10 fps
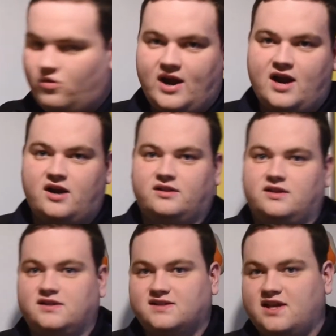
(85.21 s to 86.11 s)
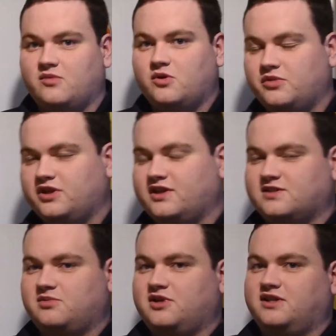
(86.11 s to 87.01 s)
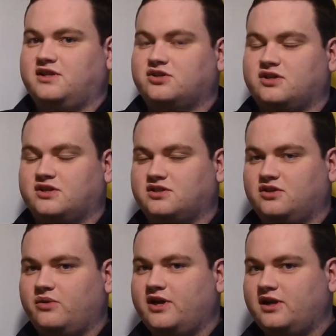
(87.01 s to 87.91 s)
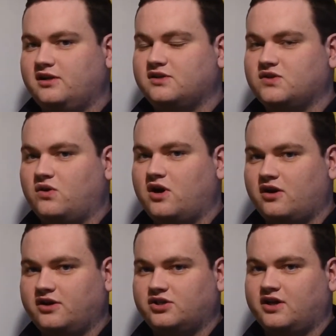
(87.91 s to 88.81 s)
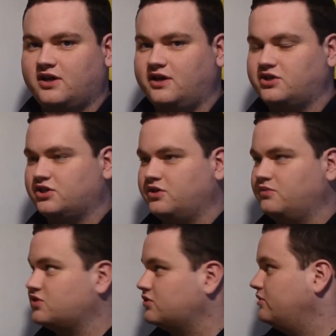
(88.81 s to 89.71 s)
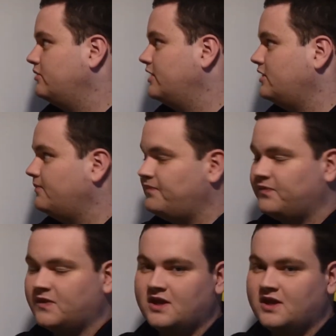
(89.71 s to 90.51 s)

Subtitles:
who are the same company that supplied the internet to UL, so our internet connection comes through UL.